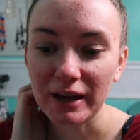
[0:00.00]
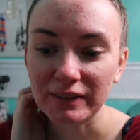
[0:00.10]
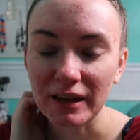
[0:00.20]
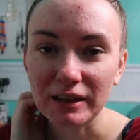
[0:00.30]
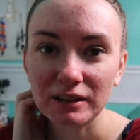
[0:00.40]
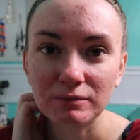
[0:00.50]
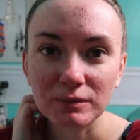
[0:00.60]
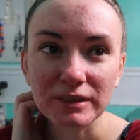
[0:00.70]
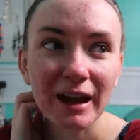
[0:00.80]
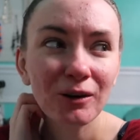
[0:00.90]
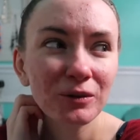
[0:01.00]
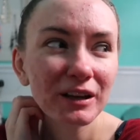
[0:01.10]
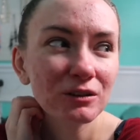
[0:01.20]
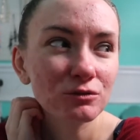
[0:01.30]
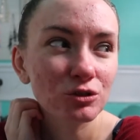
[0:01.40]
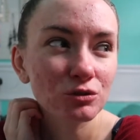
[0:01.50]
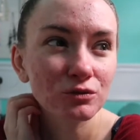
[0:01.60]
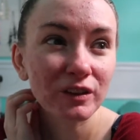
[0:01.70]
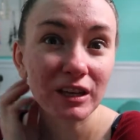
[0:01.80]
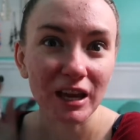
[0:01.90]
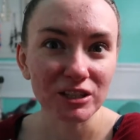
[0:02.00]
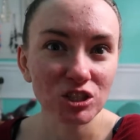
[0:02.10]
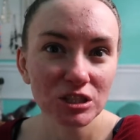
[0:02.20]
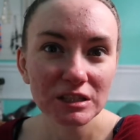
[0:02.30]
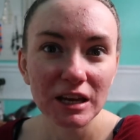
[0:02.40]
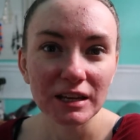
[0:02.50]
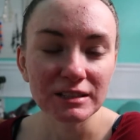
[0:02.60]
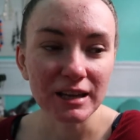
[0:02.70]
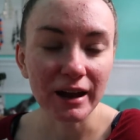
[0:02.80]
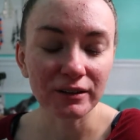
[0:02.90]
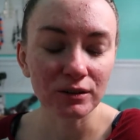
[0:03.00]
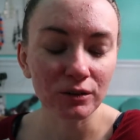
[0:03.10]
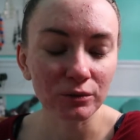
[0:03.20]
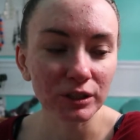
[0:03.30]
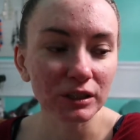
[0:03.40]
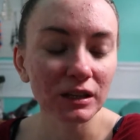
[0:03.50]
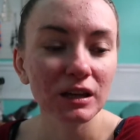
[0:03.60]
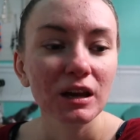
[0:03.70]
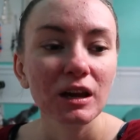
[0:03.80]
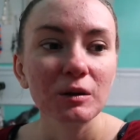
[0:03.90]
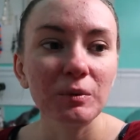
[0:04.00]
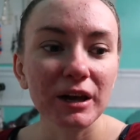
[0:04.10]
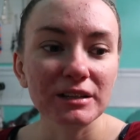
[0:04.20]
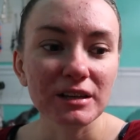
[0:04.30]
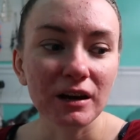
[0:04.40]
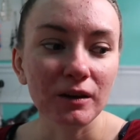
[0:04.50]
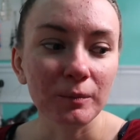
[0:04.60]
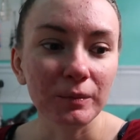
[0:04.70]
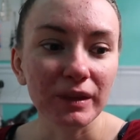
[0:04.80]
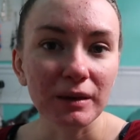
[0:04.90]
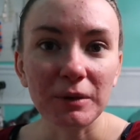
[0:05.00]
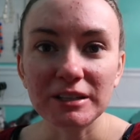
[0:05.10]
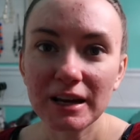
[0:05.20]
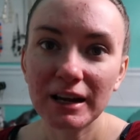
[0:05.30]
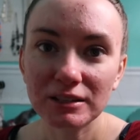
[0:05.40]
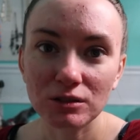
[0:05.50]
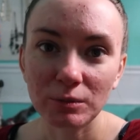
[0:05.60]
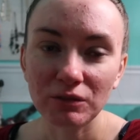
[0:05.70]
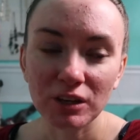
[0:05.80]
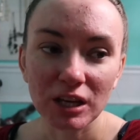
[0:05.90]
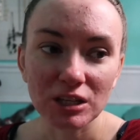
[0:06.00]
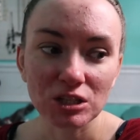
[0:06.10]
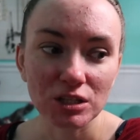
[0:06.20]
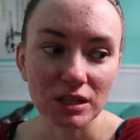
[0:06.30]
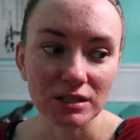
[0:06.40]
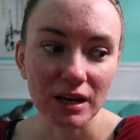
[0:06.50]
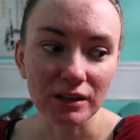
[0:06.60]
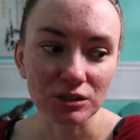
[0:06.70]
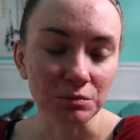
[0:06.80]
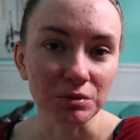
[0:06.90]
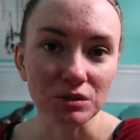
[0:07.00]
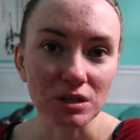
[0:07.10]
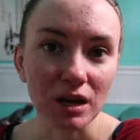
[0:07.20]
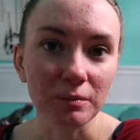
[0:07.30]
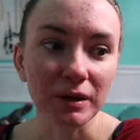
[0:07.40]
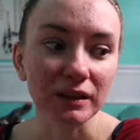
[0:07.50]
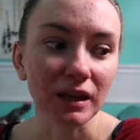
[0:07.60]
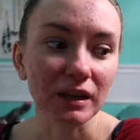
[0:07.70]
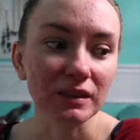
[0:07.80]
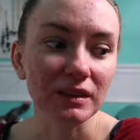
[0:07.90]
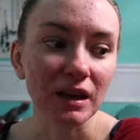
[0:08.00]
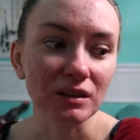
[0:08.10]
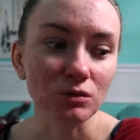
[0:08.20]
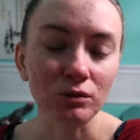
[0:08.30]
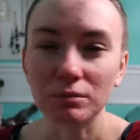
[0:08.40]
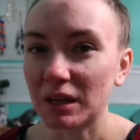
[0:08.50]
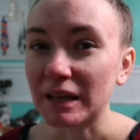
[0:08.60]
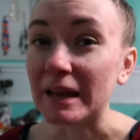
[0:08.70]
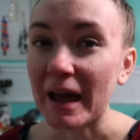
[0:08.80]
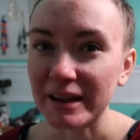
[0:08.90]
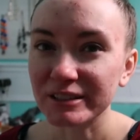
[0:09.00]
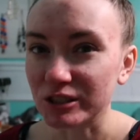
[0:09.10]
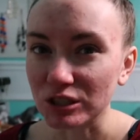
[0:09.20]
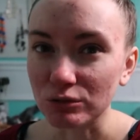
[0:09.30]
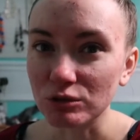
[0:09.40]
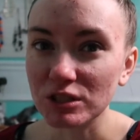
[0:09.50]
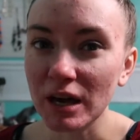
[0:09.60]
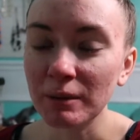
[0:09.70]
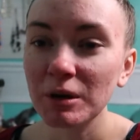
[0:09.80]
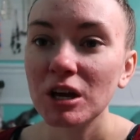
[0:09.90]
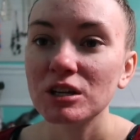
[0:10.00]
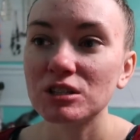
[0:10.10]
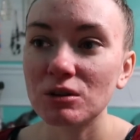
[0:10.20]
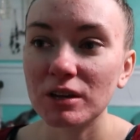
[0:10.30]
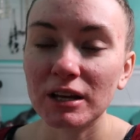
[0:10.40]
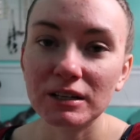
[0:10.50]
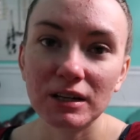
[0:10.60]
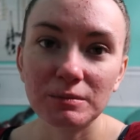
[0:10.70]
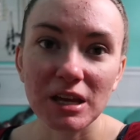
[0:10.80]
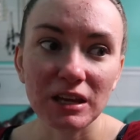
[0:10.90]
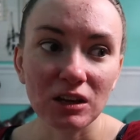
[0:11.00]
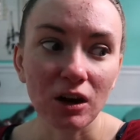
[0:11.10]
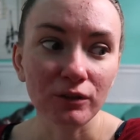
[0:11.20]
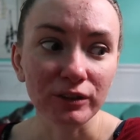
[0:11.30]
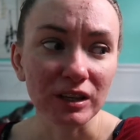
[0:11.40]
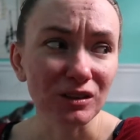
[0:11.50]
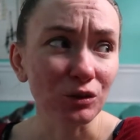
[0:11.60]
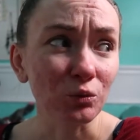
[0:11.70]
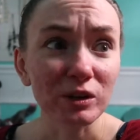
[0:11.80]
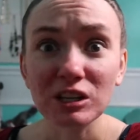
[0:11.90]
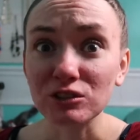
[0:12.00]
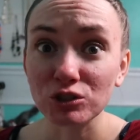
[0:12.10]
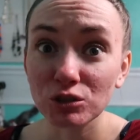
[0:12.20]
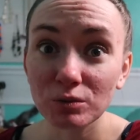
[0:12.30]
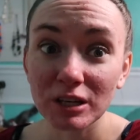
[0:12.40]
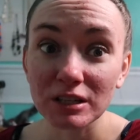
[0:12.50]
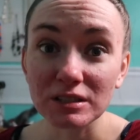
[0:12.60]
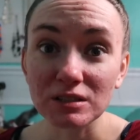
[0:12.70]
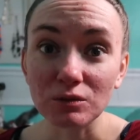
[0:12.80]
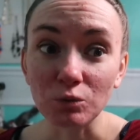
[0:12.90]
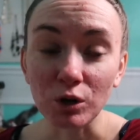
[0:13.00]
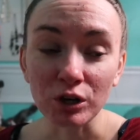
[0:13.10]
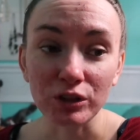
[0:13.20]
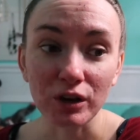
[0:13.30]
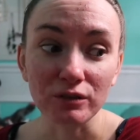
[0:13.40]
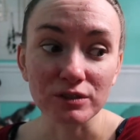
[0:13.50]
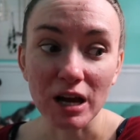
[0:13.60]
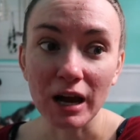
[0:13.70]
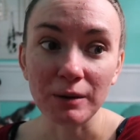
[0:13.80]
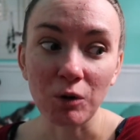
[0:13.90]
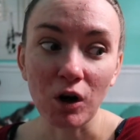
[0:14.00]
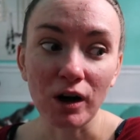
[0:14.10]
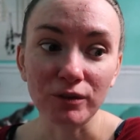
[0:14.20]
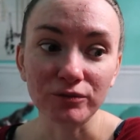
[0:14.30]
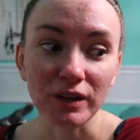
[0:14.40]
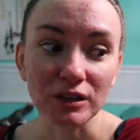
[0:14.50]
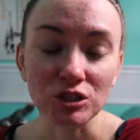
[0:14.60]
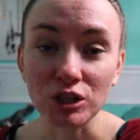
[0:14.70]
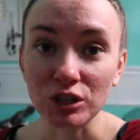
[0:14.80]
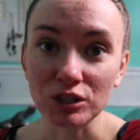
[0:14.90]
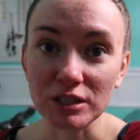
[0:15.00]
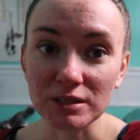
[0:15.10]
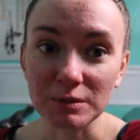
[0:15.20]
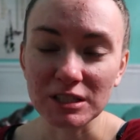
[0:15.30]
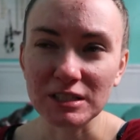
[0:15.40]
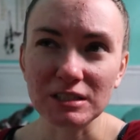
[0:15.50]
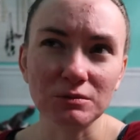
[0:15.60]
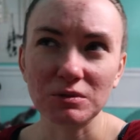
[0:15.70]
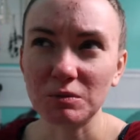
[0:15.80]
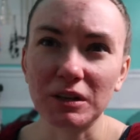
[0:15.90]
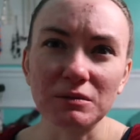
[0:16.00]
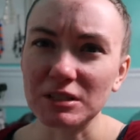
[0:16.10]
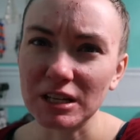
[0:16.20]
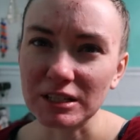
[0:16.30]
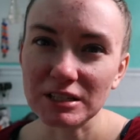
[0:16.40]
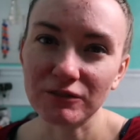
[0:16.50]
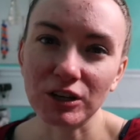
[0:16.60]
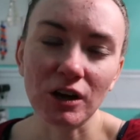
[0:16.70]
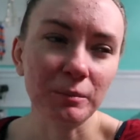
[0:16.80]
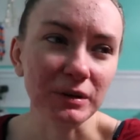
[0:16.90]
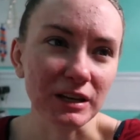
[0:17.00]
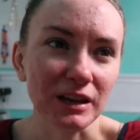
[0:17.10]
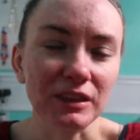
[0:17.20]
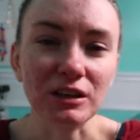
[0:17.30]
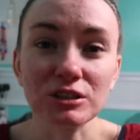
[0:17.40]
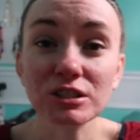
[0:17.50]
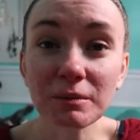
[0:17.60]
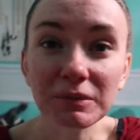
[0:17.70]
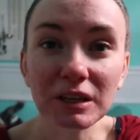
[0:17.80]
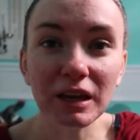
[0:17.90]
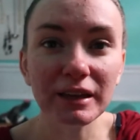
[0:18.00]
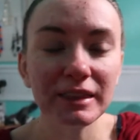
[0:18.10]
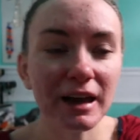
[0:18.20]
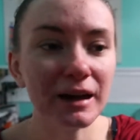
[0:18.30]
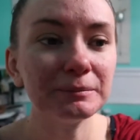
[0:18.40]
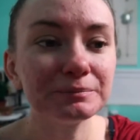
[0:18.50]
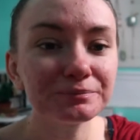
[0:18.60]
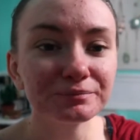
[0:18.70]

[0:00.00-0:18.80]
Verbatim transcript: had like, now they don't do vacation days, I don't know really, but like my dad had so many vacation days actually built up, and like they told him that he had to use them, so he ended up taking off like either a week or 2 weeks worth of time off like during Christmas. And this was while he was at a different company, I think, or something like that.